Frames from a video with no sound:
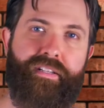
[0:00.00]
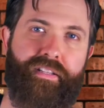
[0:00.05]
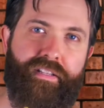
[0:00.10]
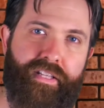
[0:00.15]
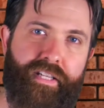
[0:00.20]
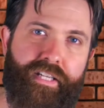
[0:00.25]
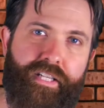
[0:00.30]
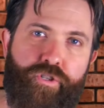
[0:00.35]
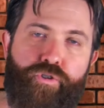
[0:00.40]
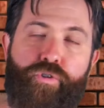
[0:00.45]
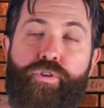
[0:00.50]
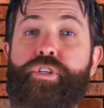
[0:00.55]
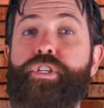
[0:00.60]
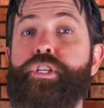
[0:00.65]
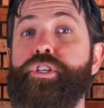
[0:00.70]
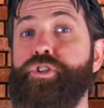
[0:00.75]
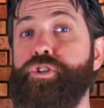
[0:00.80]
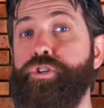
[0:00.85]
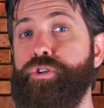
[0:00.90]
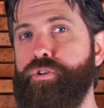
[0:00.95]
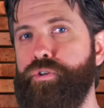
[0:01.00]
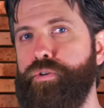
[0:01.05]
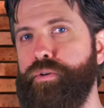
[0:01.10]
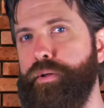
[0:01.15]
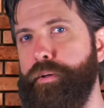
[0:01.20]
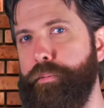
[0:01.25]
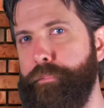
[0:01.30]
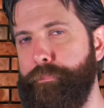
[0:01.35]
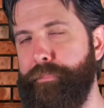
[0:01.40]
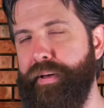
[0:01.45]
the traditional
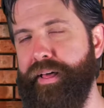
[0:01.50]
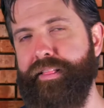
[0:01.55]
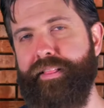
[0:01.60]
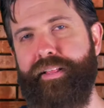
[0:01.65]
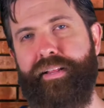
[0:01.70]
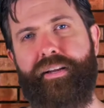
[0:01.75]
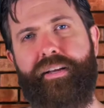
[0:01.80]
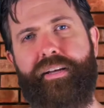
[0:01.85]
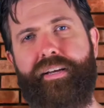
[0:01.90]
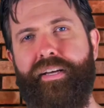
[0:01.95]
method.